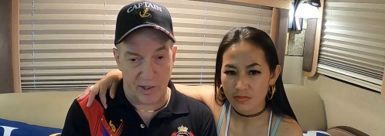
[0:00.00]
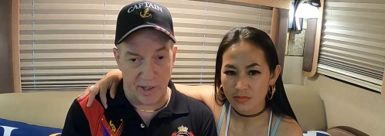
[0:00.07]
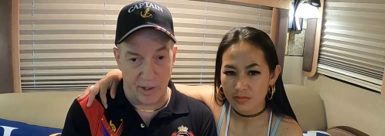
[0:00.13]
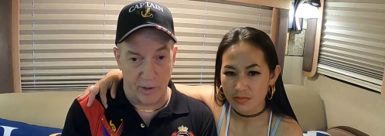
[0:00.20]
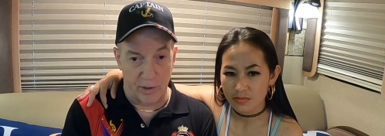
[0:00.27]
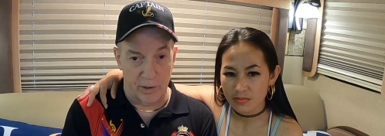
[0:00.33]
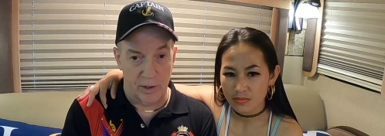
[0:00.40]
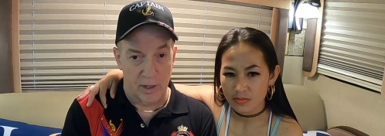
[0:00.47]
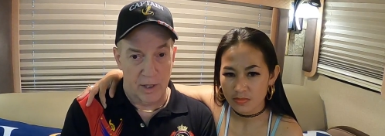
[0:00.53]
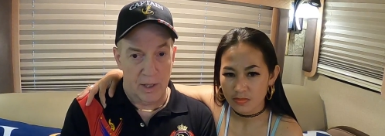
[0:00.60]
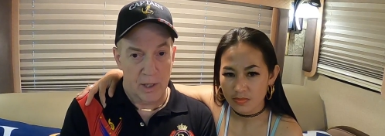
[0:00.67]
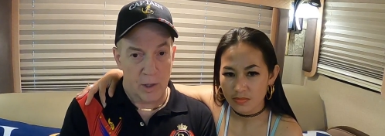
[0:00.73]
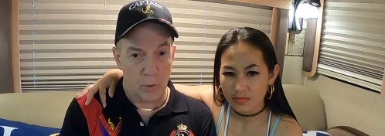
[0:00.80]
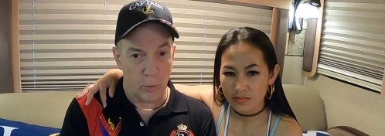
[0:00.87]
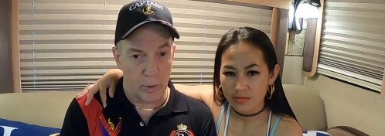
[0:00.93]
Speaker 1: seal
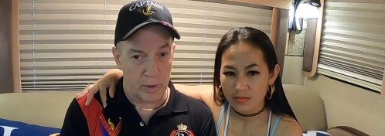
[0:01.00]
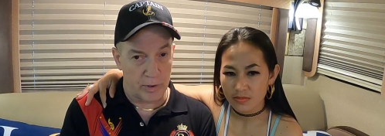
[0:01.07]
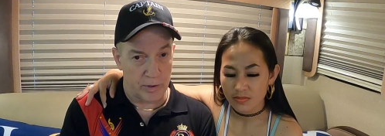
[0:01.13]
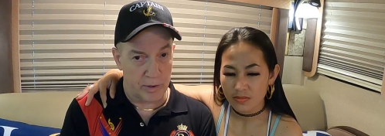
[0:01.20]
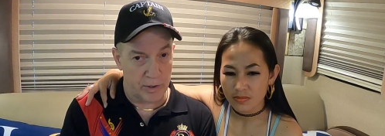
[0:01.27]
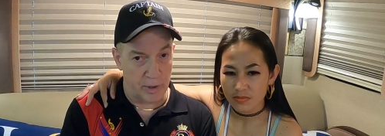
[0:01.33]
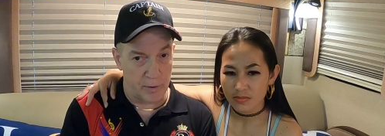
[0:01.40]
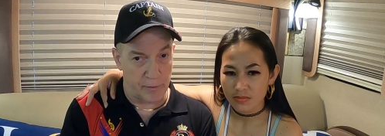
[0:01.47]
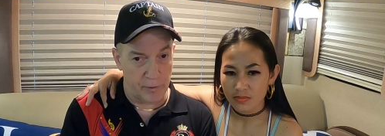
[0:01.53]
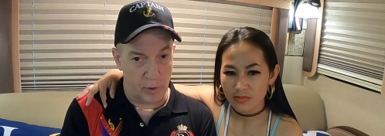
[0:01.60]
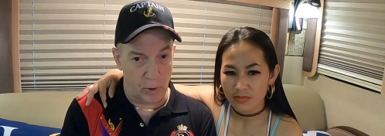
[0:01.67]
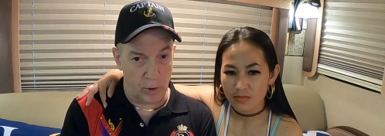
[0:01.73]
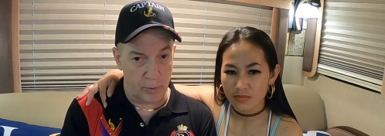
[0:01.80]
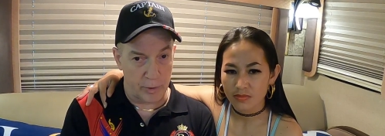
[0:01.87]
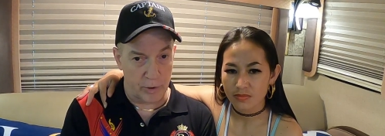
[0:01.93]
was, the
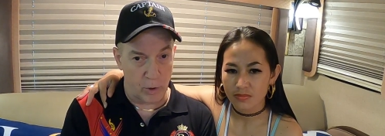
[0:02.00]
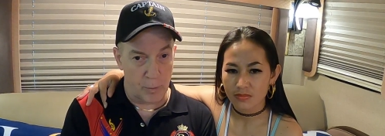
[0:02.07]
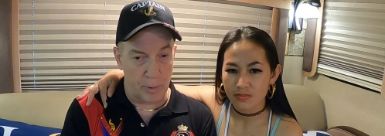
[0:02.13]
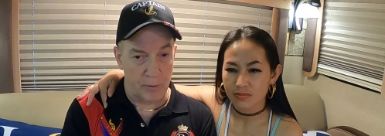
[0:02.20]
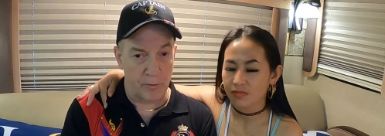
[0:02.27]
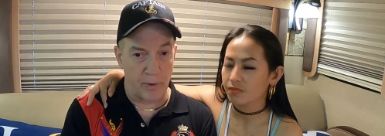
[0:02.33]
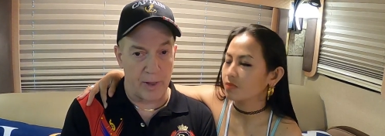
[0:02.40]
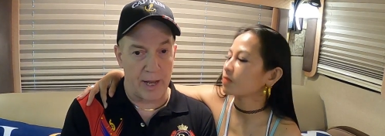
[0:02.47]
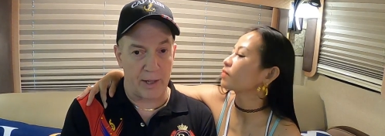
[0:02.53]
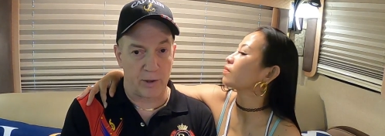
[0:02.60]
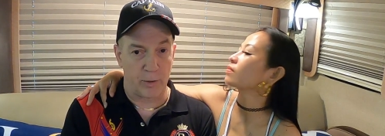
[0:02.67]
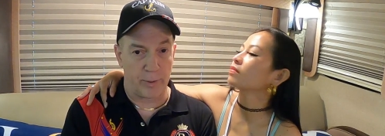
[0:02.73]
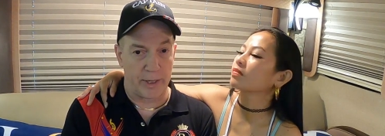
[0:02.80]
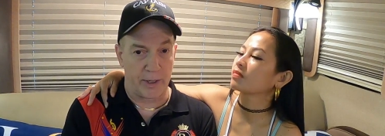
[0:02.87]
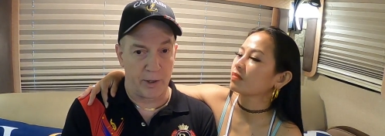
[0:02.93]
floor was open for that
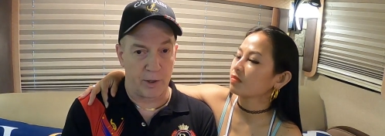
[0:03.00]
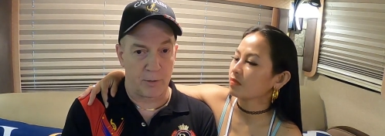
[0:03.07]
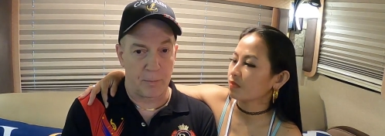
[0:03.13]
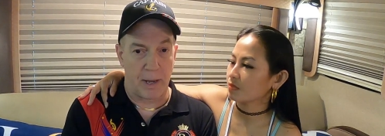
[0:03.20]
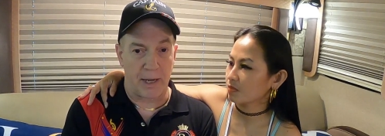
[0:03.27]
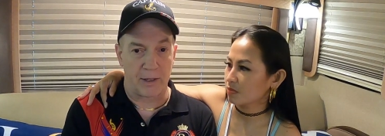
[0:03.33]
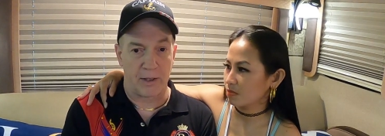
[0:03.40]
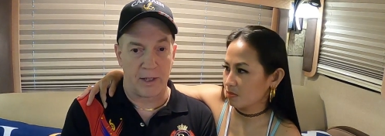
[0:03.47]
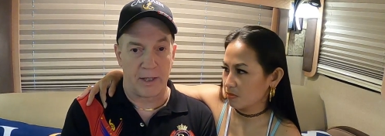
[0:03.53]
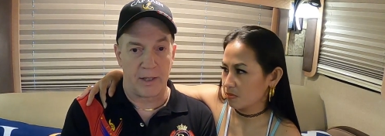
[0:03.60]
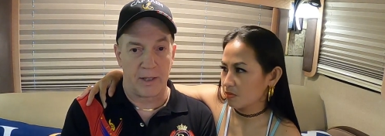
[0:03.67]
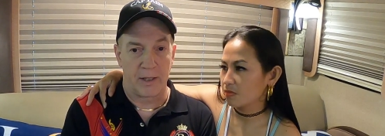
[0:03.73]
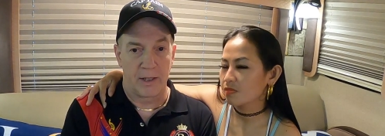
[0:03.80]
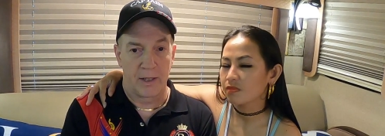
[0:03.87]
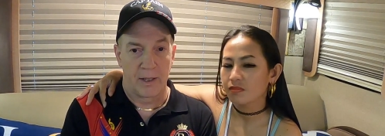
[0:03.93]
so we could inspect it.
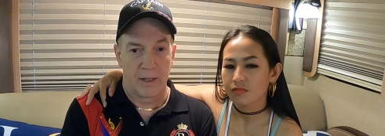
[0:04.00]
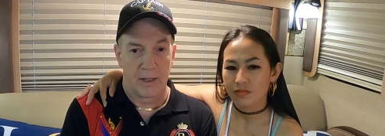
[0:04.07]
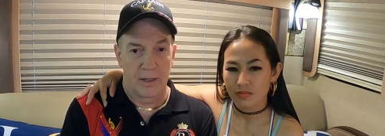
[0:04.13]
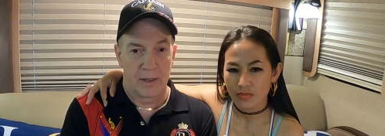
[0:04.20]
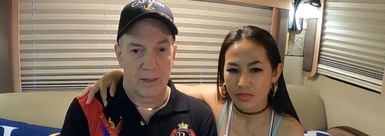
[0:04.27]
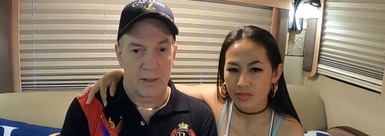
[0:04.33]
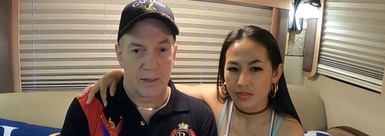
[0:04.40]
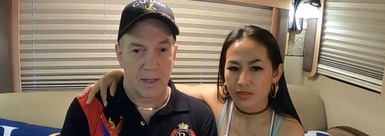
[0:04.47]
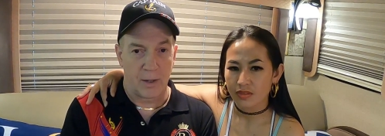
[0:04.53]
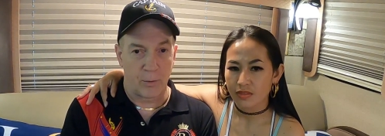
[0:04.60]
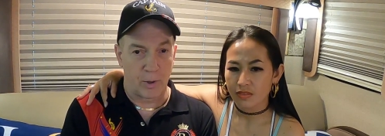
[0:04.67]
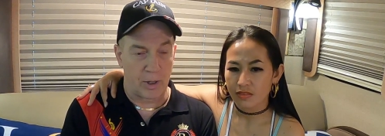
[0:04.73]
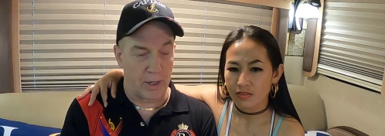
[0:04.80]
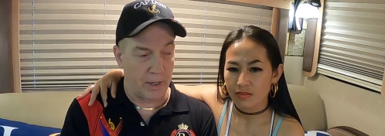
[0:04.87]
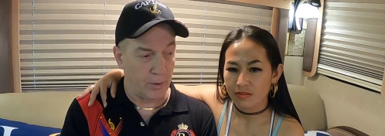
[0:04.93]
And
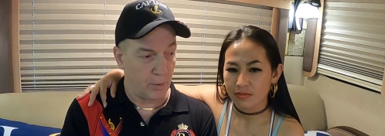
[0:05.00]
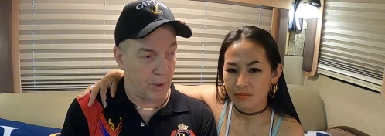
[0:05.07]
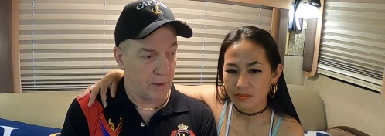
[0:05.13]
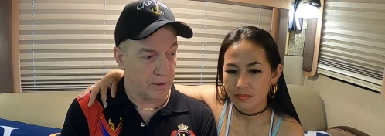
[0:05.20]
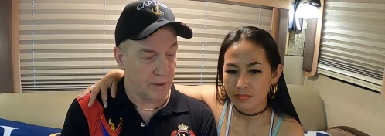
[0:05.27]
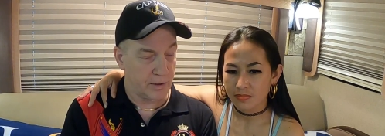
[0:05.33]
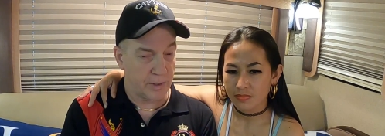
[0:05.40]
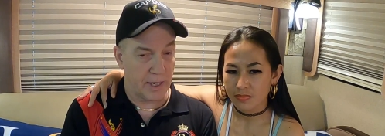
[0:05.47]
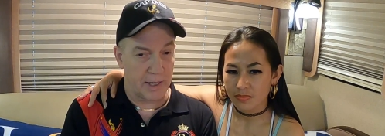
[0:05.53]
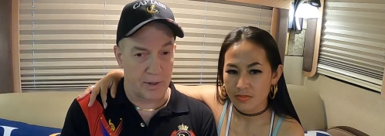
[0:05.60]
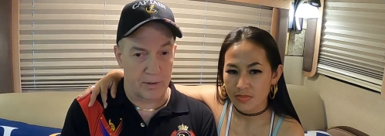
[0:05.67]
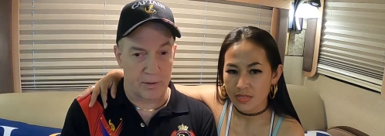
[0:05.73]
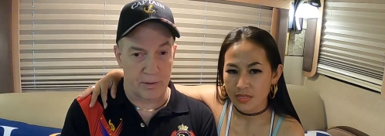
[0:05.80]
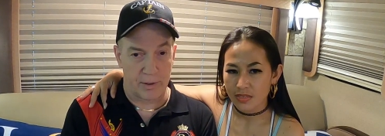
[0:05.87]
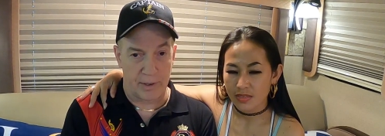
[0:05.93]
we're like, wow, this guy
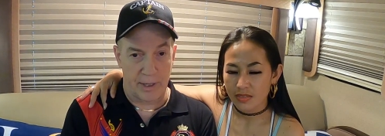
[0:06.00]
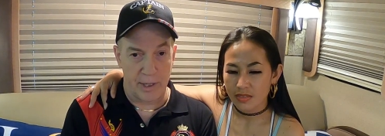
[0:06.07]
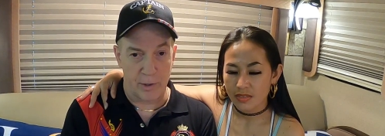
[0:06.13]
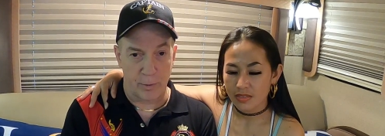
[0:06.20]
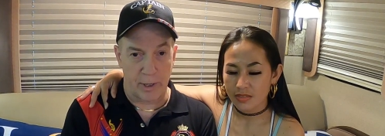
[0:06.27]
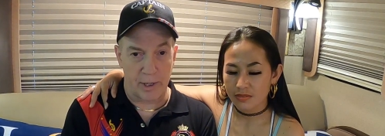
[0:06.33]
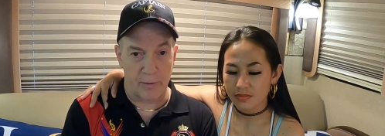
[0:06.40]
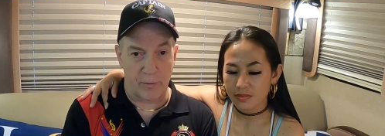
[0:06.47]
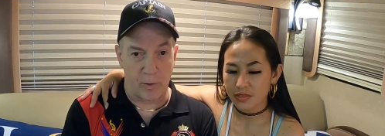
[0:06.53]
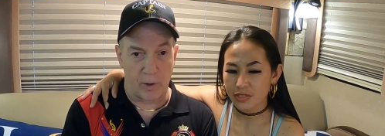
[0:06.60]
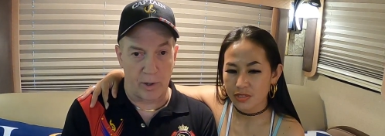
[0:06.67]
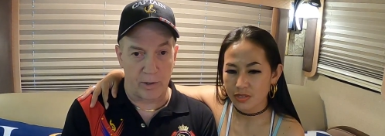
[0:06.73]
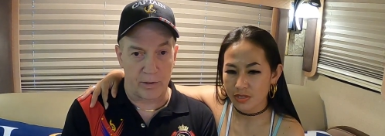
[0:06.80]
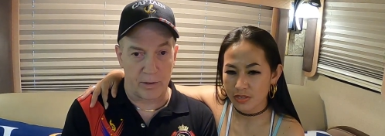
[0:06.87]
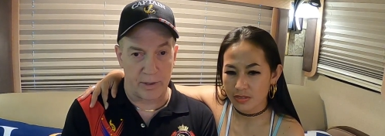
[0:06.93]
is, he's, he's ready
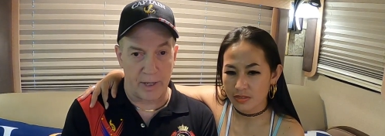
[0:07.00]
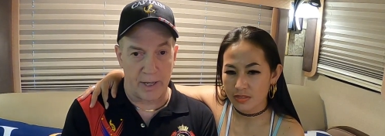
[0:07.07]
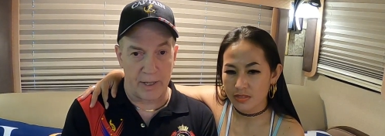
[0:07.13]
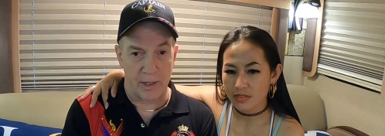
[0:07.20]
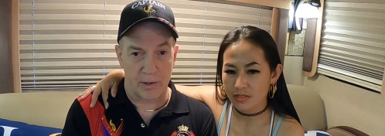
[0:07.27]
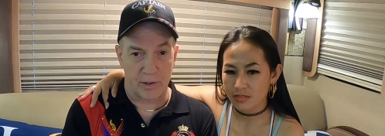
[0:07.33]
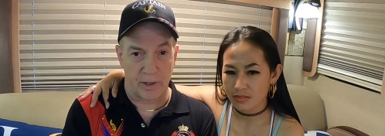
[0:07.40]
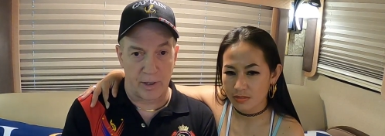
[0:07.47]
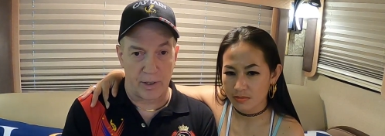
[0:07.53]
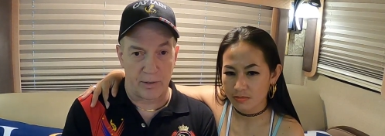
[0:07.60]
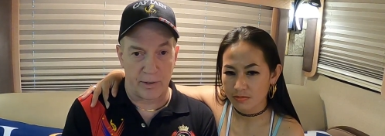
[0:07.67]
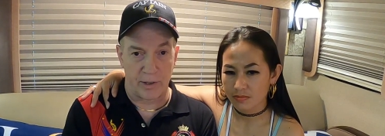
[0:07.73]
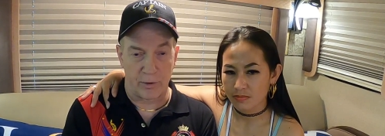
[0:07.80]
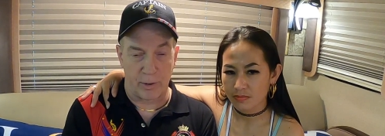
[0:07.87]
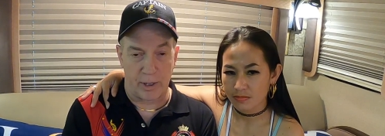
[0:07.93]
for serious. us. Yeah, he's
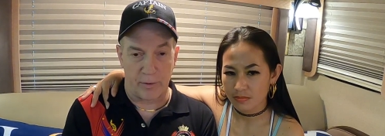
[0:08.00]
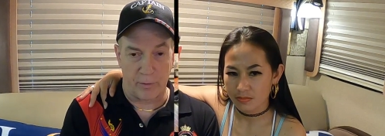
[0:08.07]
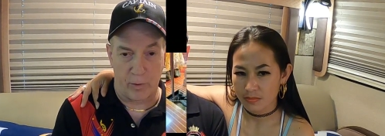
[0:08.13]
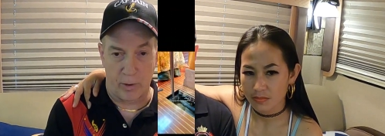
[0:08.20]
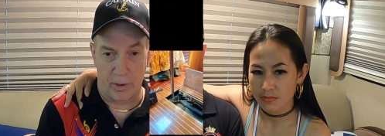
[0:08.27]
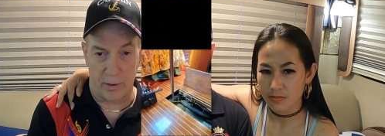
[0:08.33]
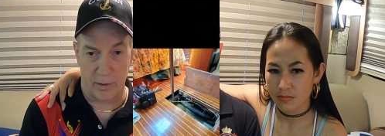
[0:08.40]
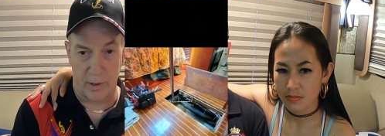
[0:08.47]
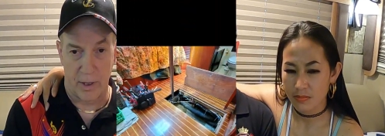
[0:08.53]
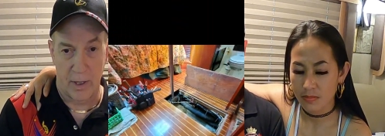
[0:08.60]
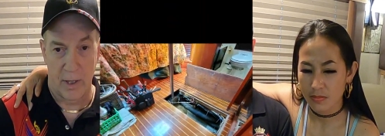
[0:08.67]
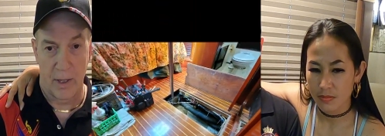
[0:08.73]
serious. He's ready for us.